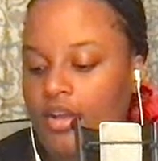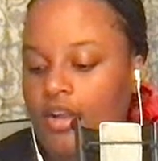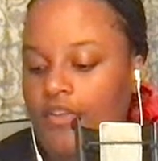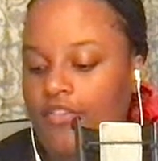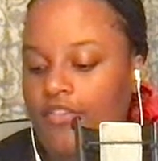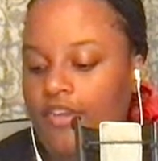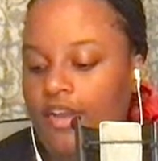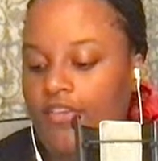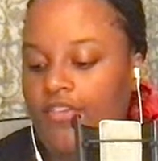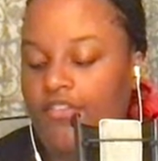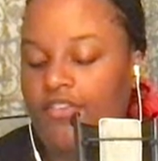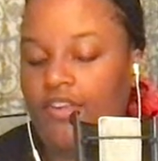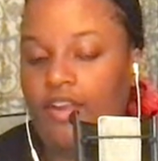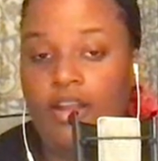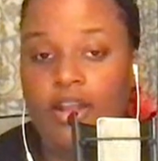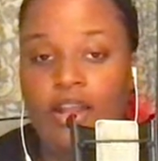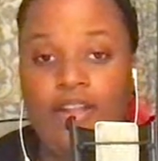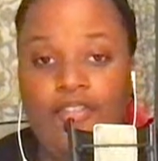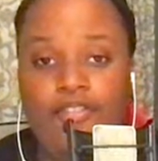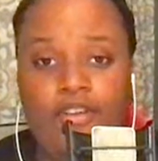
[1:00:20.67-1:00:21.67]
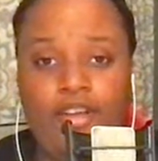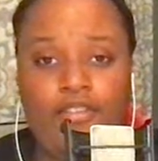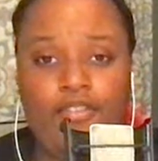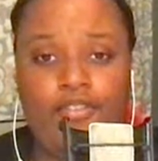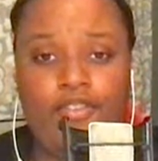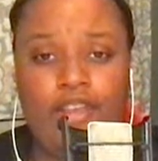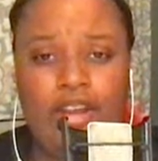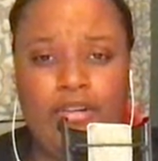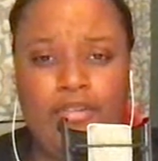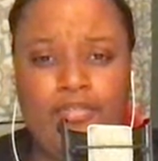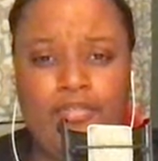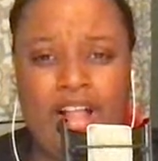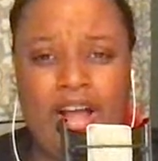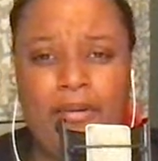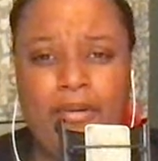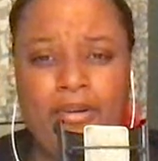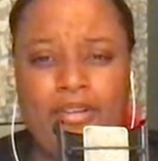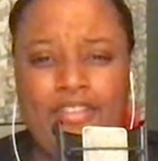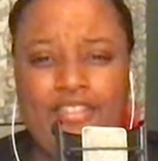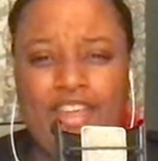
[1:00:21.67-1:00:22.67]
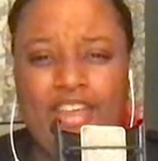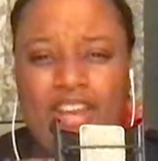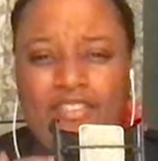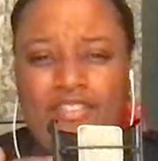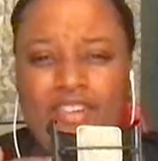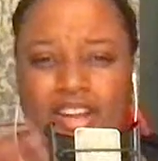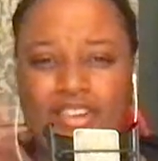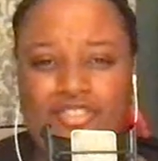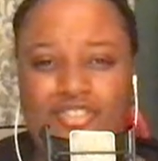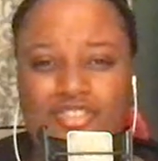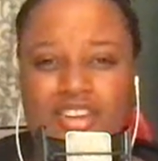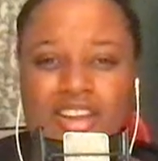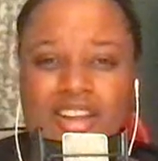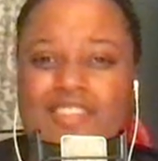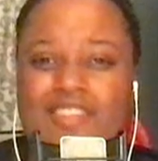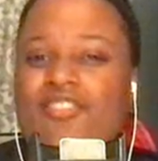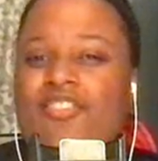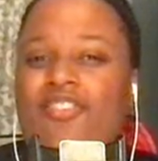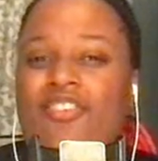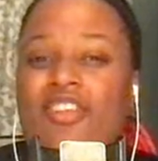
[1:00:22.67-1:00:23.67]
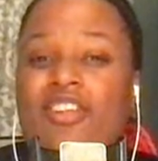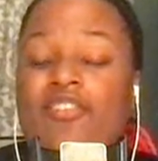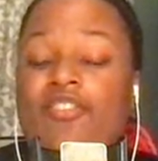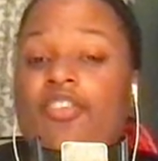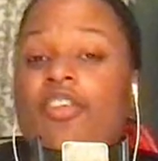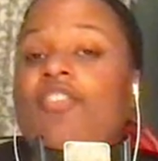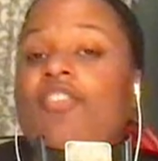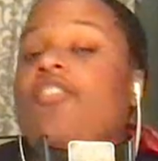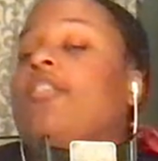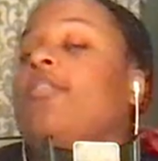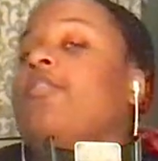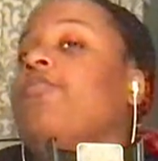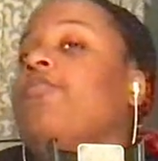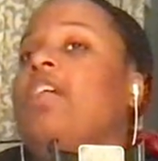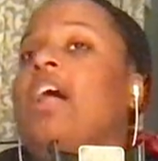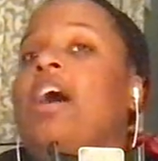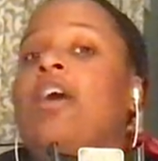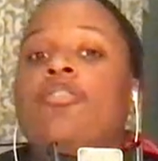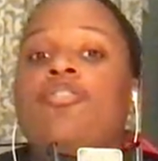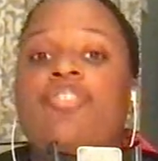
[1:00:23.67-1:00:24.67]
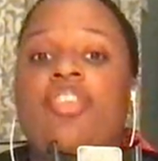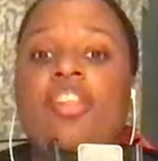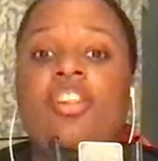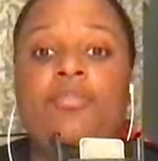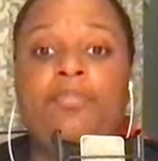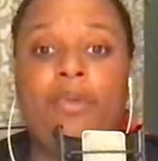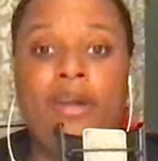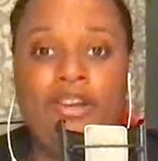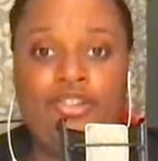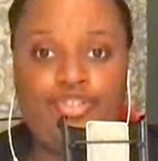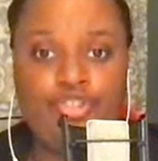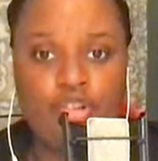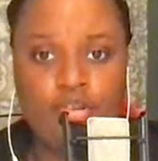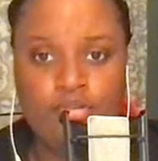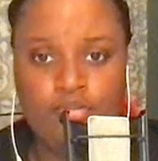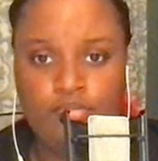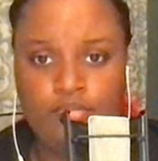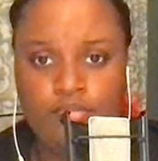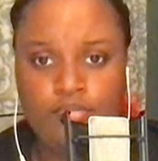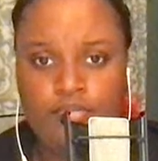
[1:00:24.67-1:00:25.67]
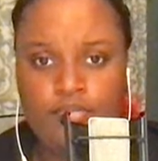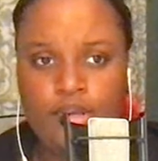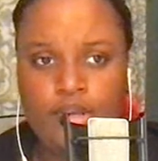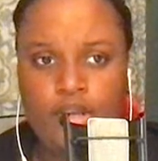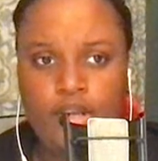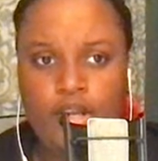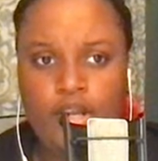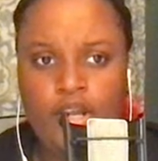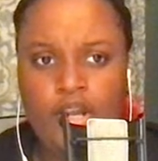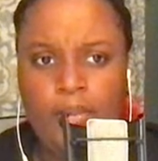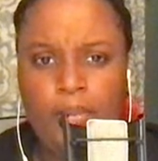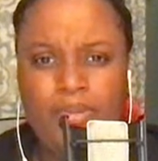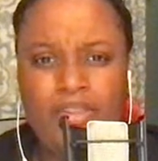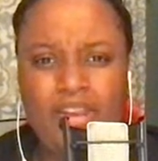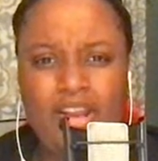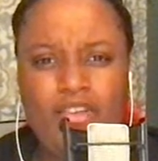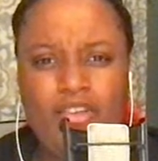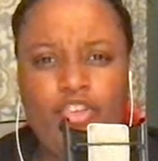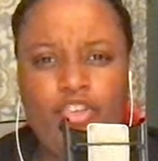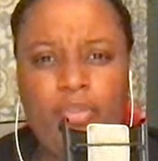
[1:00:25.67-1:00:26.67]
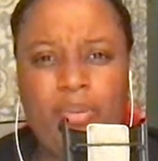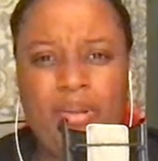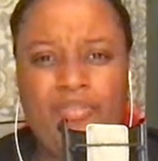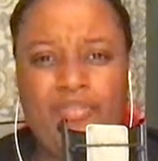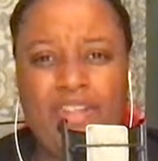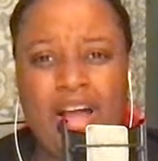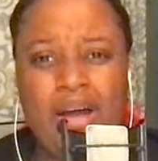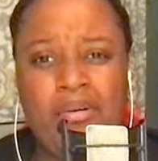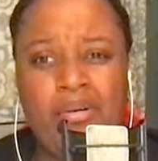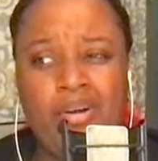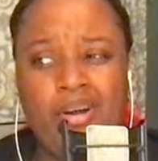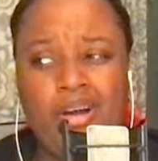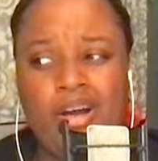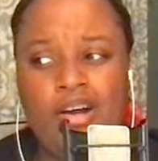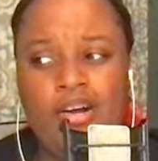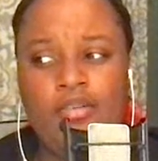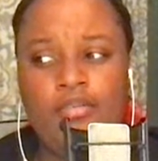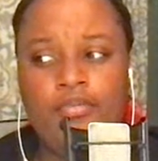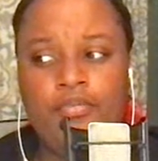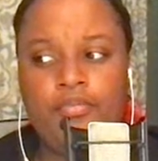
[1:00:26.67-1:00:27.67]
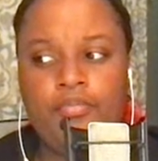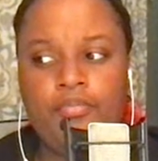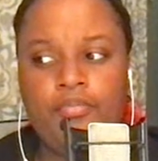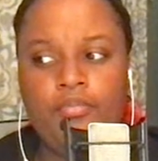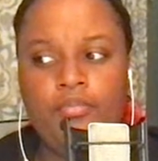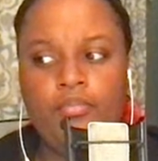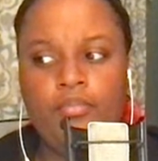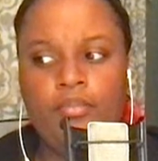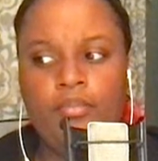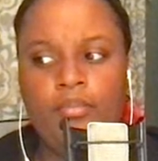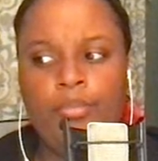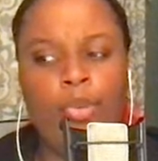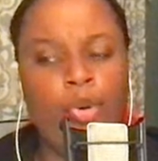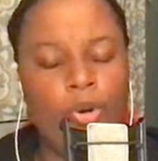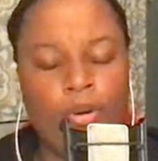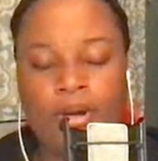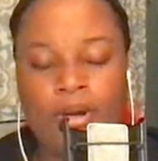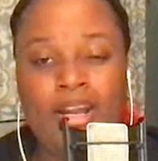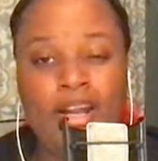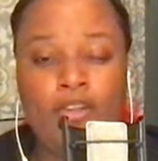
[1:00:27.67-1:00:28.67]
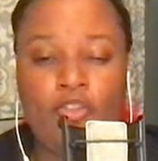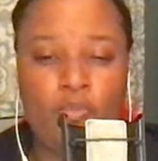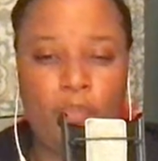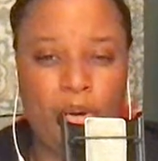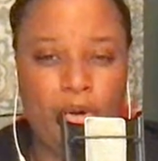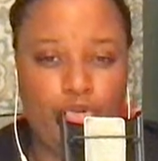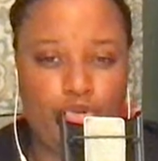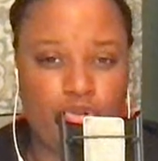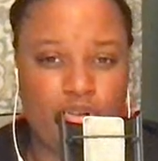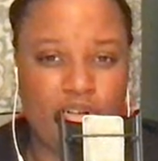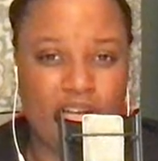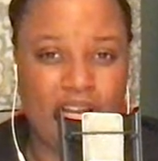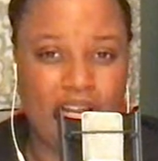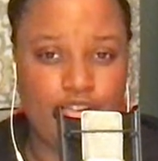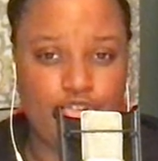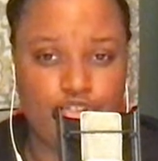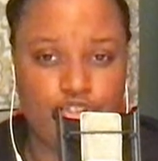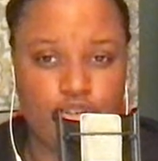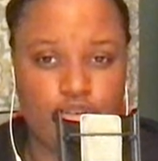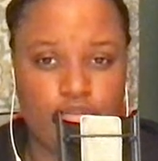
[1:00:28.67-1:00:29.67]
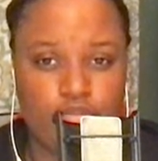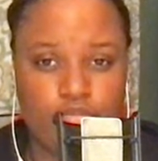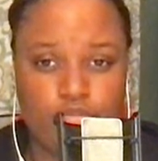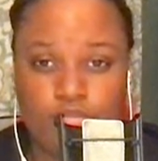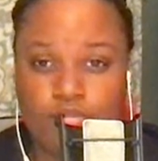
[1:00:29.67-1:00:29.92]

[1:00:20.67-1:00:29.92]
like a sacred flower that's kind of like it's a flower celebration. But then else could be a flower of mourning and spiritual connection.